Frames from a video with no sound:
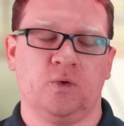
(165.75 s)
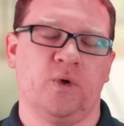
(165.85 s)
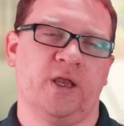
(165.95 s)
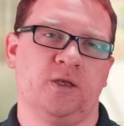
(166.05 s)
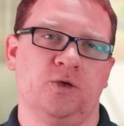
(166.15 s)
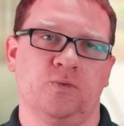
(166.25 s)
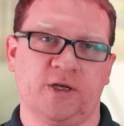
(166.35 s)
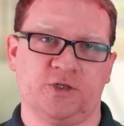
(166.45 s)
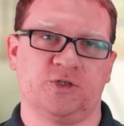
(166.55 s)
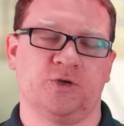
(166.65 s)
when you
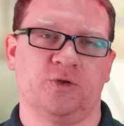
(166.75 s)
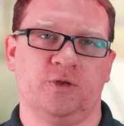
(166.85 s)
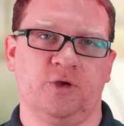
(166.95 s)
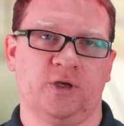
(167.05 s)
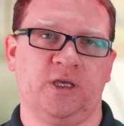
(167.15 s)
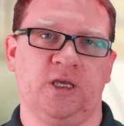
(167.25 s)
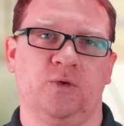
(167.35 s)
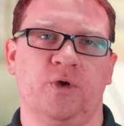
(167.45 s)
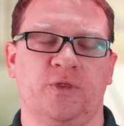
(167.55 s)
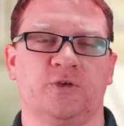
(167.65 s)
register your
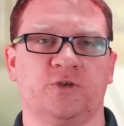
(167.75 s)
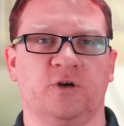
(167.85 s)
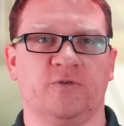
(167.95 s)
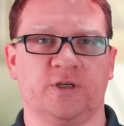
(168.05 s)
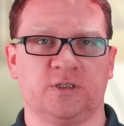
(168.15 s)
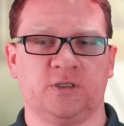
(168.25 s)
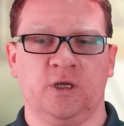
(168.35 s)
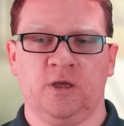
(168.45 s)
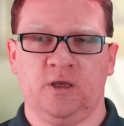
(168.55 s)
key with a service,